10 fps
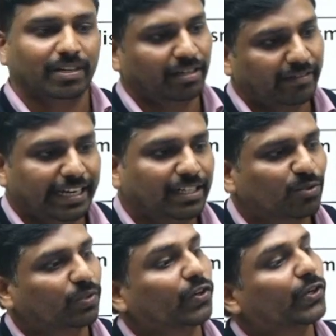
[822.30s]
right? So
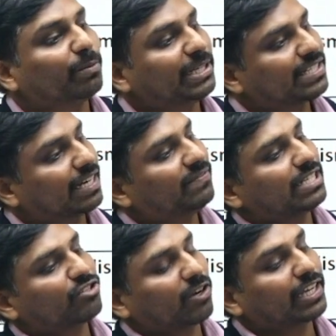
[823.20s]
the term itself, it's
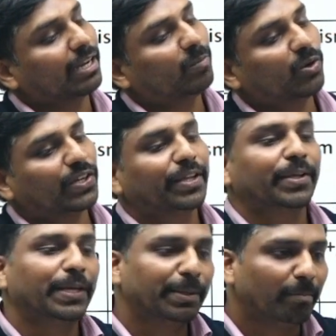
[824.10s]
talking about
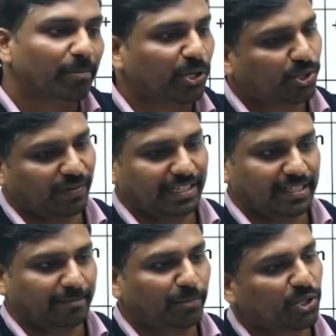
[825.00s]
mutualism.
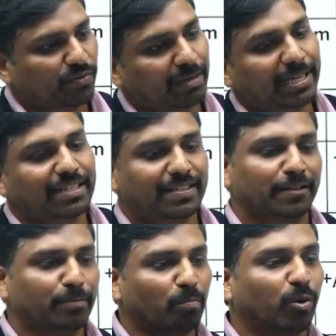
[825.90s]
Mutual means
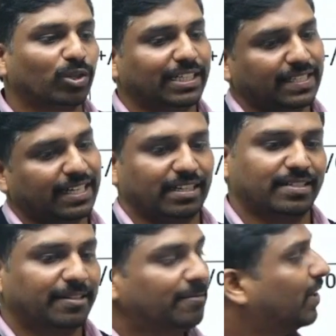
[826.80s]
both the sides,
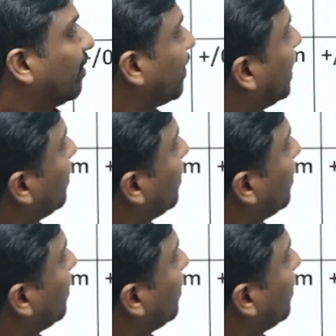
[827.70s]
right?